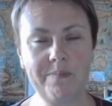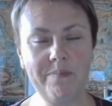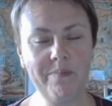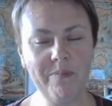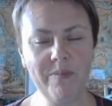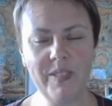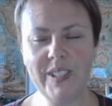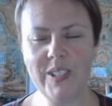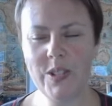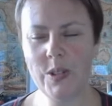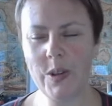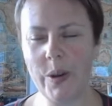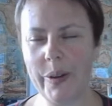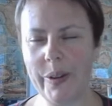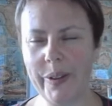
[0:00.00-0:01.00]
So
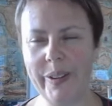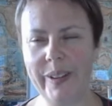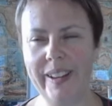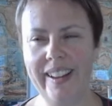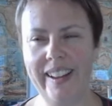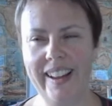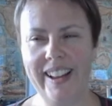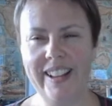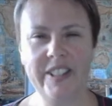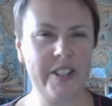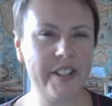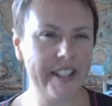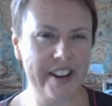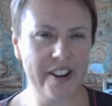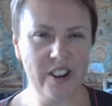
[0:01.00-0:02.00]
so there are a
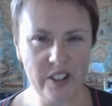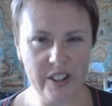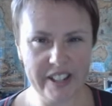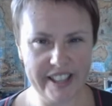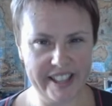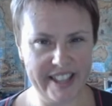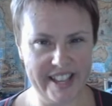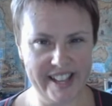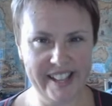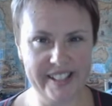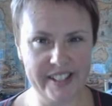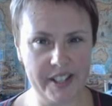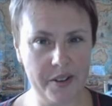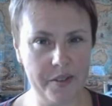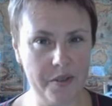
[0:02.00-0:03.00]
lot of the things that I've
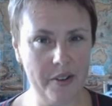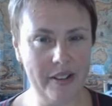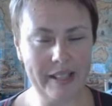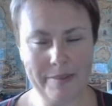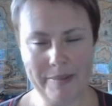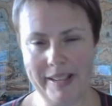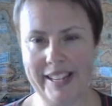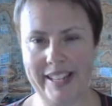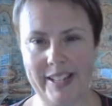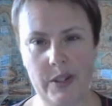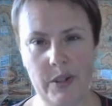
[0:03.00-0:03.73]
really been into